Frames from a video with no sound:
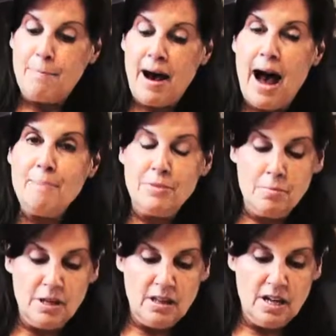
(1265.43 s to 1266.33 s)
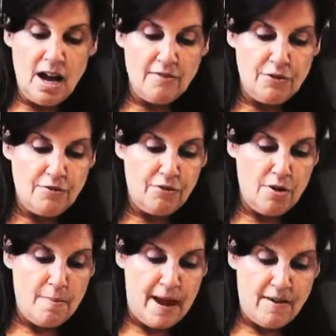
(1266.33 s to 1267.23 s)
pop them in the oven for
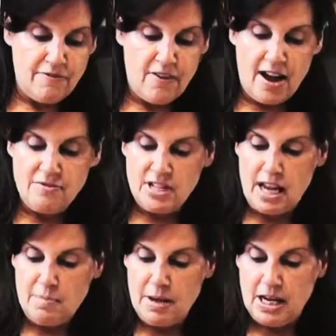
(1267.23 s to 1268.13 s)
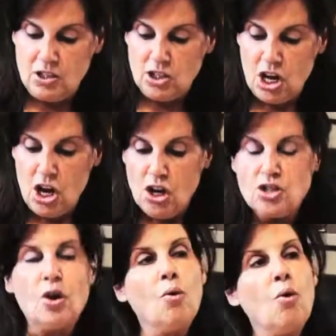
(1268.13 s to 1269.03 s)
about 5-10 minutes
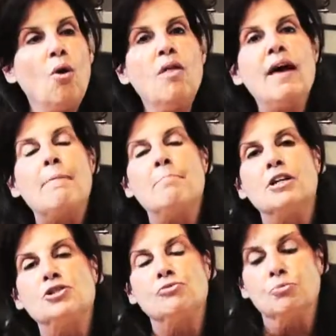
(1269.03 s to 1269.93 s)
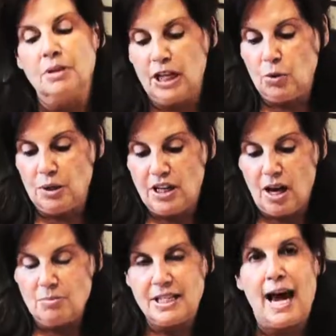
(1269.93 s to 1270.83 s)
so all that mushroom liquid
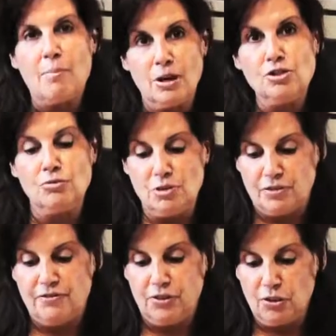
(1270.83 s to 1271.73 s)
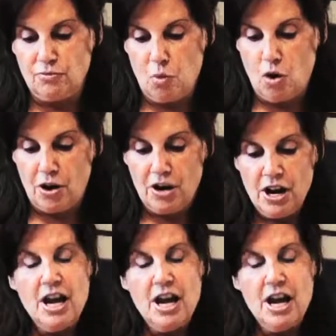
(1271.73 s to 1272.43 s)
comes out. Mushrooms are full of water.